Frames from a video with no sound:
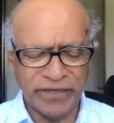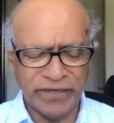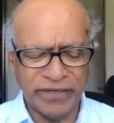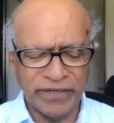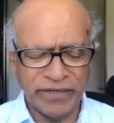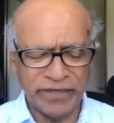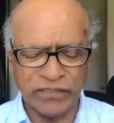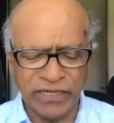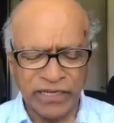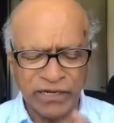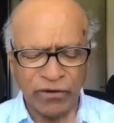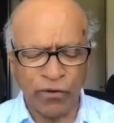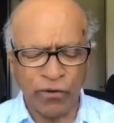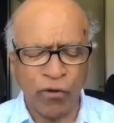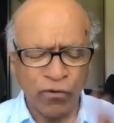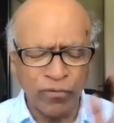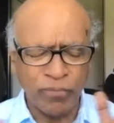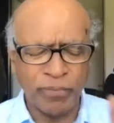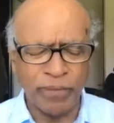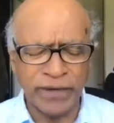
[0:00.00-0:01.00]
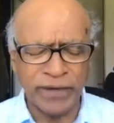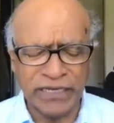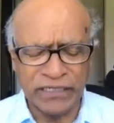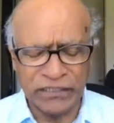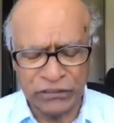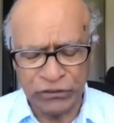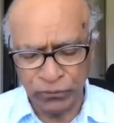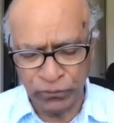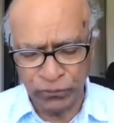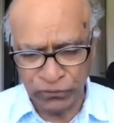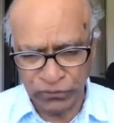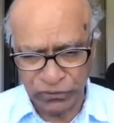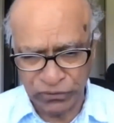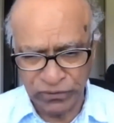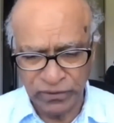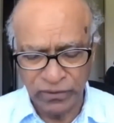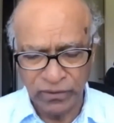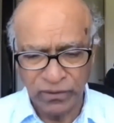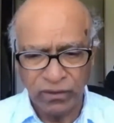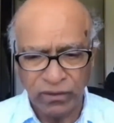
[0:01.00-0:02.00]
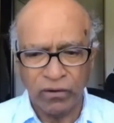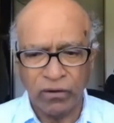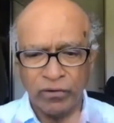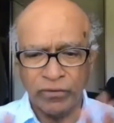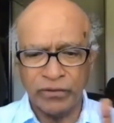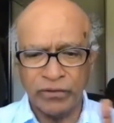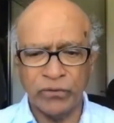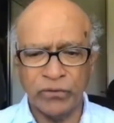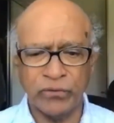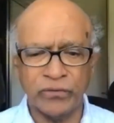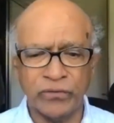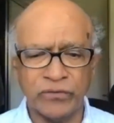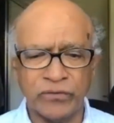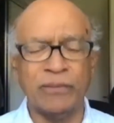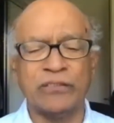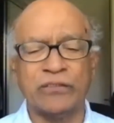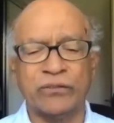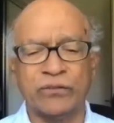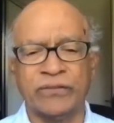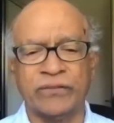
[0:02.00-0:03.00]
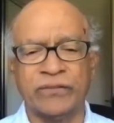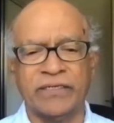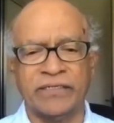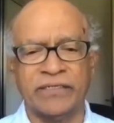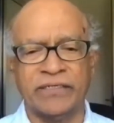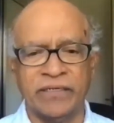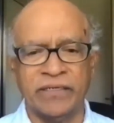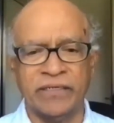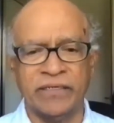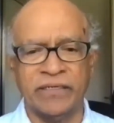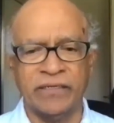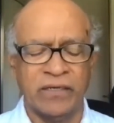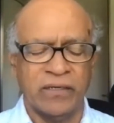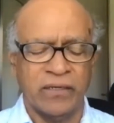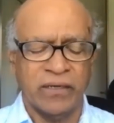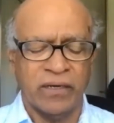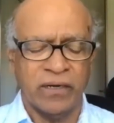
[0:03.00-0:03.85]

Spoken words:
in a small scale all by NGOs or, you know, civil society.